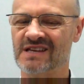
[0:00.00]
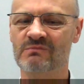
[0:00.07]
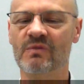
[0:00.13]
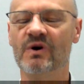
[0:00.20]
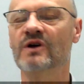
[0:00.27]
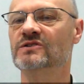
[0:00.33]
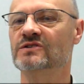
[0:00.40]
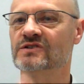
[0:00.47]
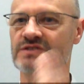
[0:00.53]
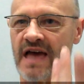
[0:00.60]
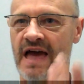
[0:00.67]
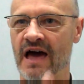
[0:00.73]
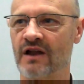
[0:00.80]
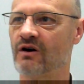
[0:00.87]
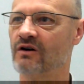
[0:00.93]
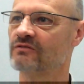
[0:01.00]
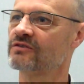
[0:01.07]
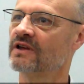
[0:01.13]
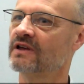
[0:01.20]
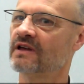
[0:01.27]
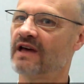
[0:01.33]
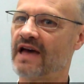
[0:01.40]
emerges out of
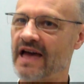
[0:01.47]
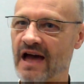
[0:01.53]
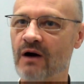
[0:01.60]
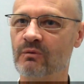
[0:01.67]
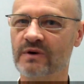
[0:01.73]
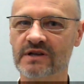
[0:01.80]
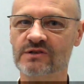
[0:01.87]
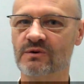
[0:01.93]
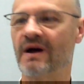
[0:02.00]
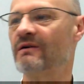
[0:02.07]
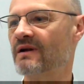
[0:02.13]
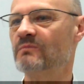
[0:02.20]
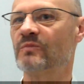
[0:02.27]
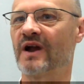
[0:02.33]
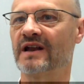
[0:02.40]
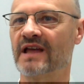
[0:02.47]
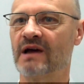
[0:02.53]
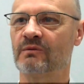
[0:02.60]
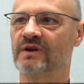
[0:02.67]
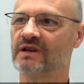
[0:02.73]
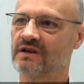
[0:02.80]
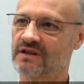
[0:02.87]
how we do our mBraining, how
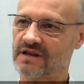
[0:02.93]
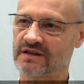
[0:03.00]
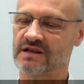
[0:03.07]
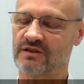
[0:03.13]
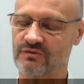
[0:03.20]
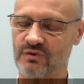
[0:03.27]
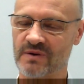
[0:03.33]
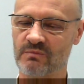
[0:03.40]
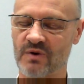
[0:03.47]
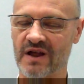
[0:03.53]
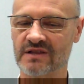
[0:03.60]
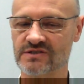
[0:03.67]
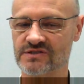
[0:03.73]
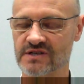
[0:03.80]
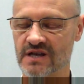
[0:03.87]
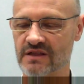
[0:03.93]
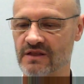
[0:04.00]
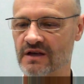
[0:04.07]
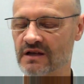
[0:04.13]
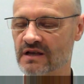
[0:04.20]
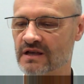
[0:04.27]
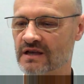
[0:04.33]
we connect our three brains together.
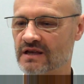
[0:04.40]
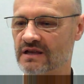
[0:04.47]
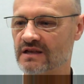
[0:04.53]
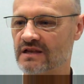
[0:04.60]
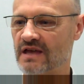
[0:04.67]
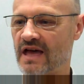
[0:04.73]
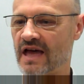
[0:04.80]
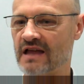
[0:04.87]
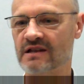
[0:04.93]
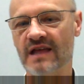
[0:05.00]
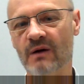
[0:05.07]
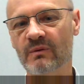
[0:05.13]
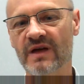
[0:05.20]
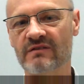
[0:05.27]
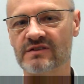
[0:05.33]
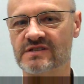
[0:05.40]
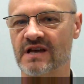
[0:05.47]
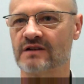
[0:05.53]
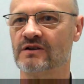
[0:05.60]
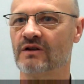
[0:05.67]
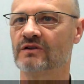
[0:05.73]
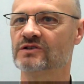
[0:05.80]
And now we have a
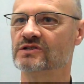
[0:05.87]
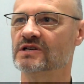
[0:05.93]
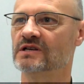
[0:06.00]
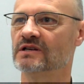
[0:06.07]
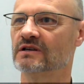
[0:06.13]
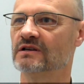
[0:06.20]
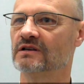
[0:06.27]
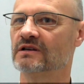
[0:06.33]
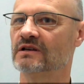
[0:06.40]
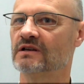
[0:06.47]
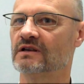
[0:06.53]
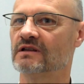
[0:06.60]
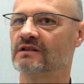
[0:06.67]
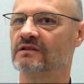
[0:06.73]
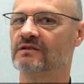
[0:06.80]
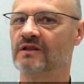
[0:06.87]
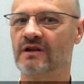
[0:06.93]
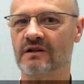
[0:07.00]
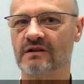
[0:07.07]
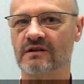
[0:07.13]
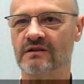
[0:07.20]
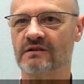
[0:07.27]
technology
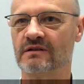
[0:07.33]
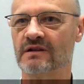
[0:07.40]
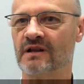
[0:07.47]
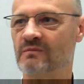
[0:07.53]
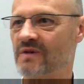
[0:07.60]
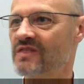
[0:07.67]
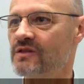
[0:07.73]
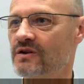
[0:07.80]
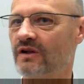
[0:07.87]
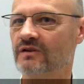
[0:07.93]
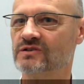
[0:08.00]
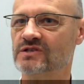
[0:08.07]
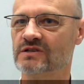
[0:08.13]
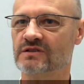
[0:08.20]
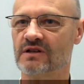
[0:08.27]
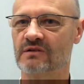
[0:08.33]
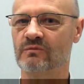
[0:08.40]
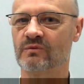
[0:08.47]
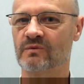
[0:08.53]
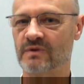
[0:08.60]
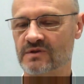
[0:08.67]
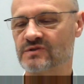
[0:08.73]
and a methodology that
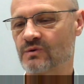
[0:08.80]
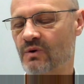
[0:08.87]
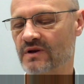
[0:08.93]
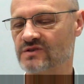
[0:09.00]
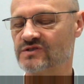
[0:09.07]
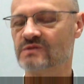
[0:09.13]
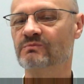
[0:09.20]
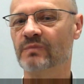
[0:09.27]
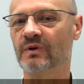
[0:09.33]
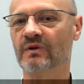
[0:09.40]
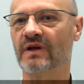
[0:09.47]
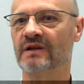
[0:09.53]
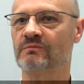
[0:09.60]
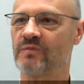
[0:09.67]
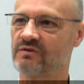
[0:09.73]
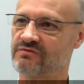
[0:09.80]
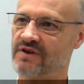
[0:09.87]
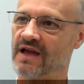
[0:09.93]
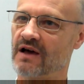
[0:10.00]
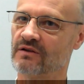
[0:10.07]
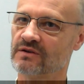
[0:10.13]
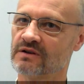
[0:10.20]
is quite simple and
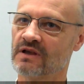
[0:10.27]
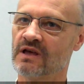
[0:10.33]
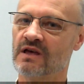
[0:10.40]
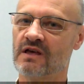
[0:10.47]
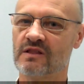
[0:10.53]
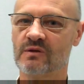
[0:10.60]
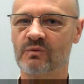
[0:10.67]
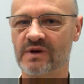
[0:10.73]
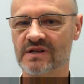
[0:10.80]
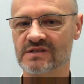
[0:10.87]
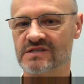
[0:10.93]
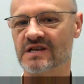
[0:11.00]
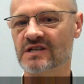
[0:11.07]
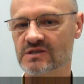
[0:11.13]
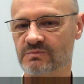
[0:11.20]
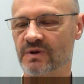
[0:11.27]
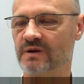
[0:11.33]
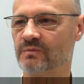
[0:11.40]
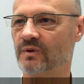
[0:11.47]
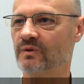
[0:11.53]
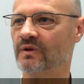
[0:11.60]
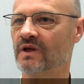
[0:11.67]
profound, that we can teach
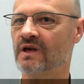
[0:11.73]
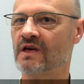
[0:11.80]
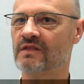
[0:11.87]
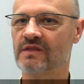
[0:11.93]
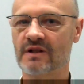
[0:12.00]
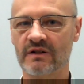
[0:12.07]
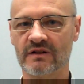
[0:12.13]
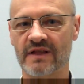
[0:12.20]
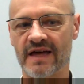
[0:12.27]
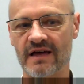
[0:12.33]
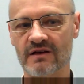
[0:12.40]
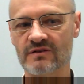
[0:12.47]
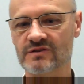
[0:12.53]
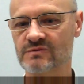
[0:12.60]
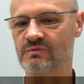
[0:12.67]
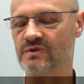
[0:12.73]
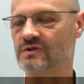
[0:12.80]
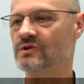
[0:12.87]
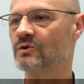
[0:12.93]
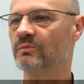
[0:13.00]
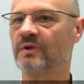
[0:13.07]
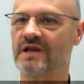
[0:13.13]
people, that allows, with
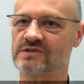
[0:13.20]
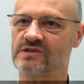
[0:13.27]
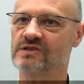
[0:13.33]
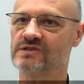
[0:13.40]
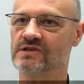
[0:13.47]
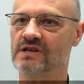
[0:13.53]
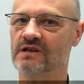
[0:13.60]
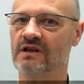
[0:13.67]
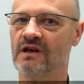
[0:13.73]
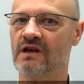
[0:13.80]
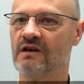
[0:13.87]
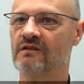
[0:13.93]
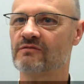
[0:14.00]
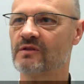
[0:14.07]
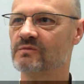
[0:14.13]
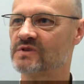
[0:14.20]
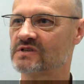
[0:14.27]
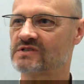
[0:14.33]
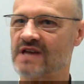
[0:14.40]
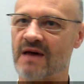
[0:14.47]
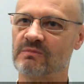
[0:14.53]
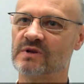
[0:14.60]
neuroplasticity, for them to
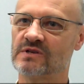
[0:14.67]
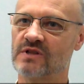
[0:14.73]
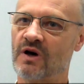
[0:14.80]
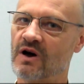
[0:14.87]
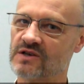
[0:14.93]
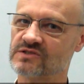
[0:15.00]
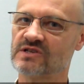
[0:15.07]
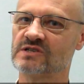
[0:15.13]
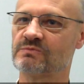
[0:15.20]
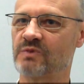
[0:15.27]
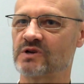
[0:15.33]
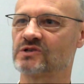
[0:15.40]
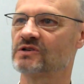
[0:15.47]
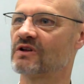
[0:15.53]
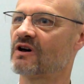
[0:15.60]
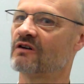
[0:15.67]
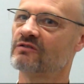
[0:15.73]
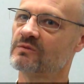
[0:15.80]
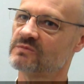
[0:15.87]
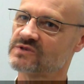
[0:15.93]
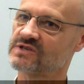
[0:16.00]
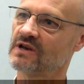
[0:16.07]
tap into the highest expression of
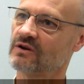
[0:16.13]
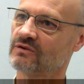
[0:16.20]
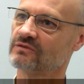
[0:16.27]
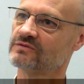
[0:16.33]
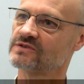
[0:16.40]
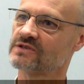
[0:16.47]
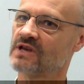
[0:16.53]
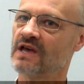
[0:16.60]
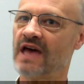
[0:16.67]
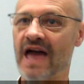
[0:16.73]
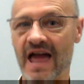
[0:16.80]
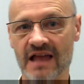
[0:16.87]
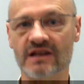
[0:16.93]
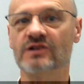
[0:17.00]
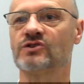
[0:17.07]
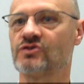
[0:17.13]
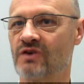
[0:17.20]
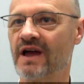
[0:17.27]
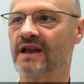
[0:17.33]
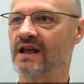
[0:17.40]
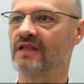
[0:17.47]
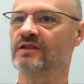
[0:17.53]
themselves and
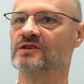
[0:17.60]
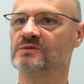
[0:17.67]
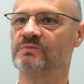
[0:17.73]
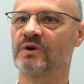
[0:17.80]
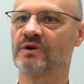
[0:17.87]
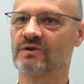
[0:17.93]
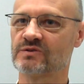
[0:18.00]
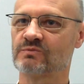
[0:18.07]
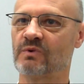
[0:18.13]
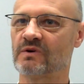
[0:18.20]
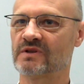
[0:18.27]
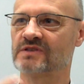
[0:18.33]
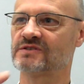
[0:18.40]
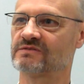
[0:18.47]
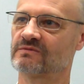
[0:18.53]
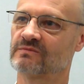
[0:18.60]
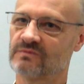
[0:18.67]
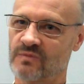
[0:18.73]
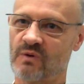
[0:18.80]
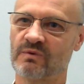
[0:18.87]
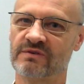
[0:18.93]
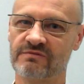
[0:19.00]
entrain others, because
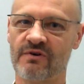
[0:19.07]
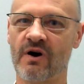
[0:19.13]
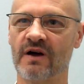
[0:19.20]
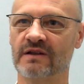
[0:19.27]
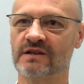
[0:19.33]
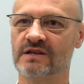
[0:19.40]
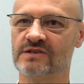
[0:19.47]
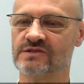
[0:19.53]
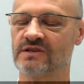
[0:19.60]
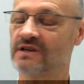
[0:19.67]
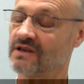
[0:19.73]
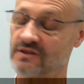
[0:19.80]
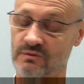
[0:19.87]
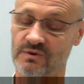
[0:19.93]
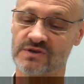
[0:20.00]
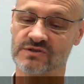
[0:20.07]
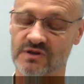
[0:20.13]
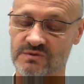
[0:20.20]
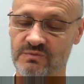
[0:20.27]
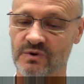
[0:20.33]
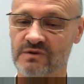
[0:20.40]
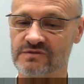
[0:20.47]
what we find is, and the research
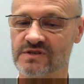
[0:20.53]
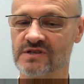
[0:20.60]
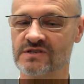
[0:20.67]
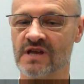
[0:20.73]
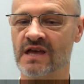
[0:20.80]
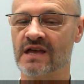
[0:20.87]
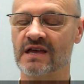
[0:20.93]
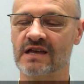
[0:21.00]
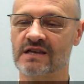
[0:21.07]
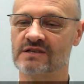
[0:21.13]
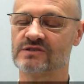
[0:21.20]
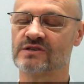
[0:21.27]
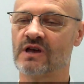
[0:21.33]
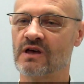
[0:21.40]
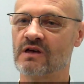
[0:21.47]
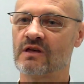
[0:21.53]
proves this, is